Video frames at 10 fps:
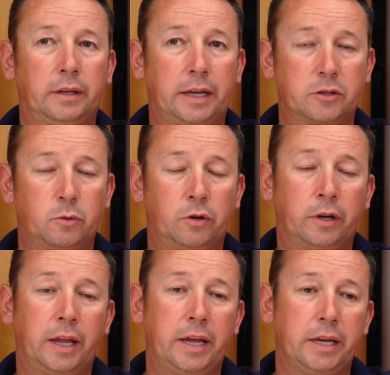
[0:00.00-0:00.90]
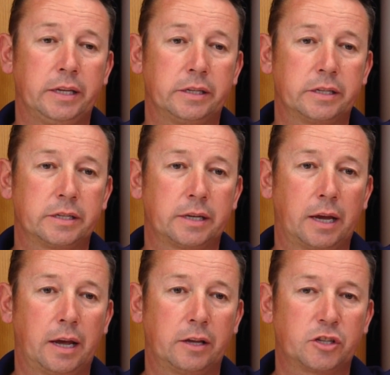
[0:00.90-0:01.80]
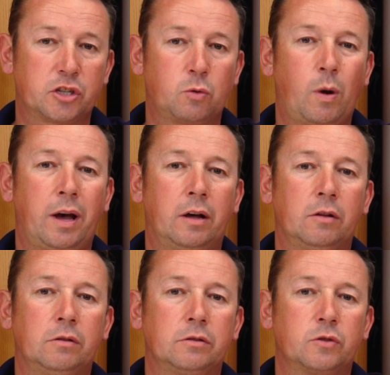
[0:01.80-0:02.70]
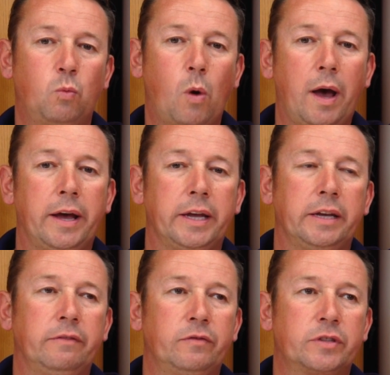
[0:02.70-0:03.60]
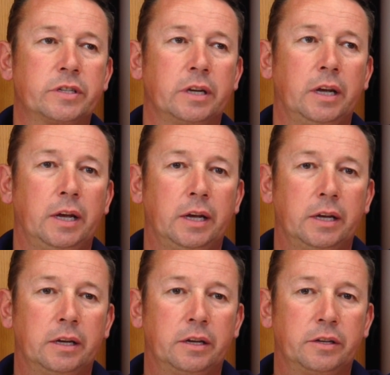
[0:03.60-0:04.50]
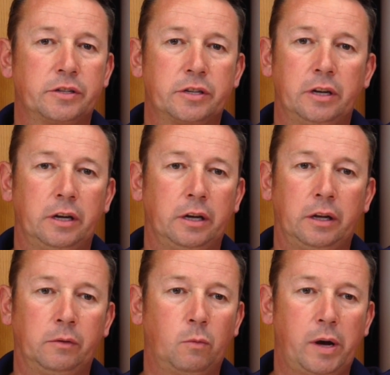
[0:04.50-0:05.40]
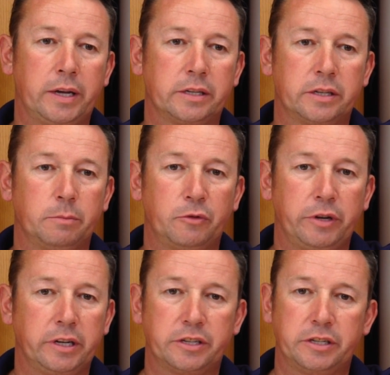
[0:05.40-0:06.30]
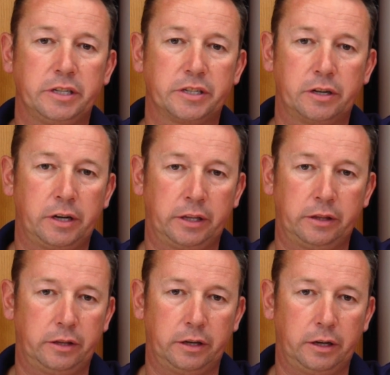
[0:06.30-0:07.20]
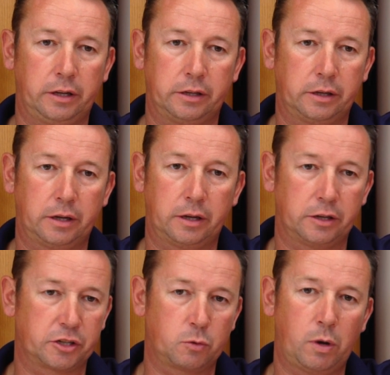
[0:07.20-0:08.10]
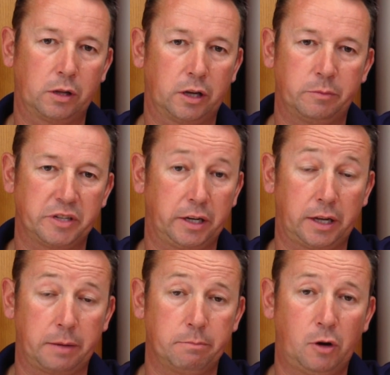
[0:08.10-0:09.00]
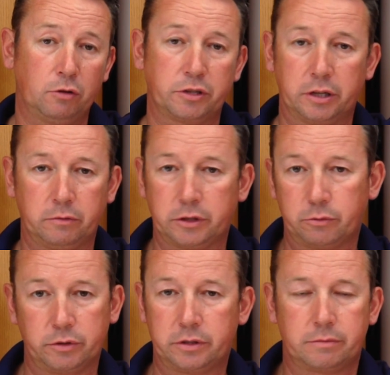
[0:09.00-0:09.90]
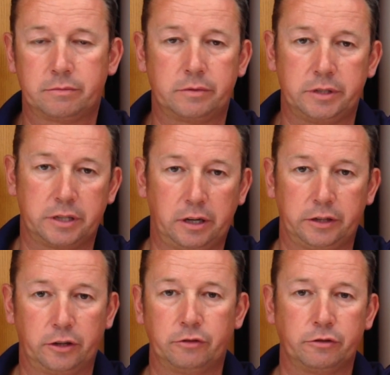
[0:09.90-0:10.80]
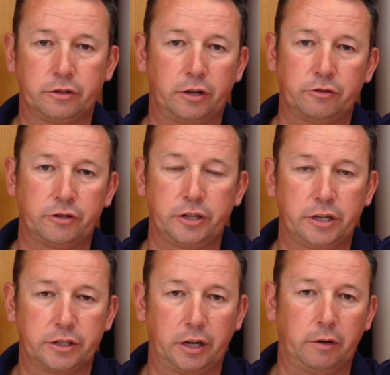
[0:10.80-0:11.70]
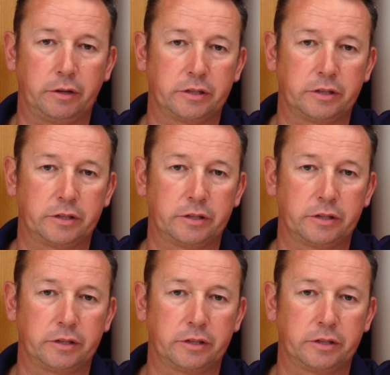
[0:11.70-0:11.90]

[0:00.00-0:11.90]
Next one is swells, waves, certain ways that marinas are designed that a swell comes in, like Malta, which was designed hundreds and hundreds of years ago and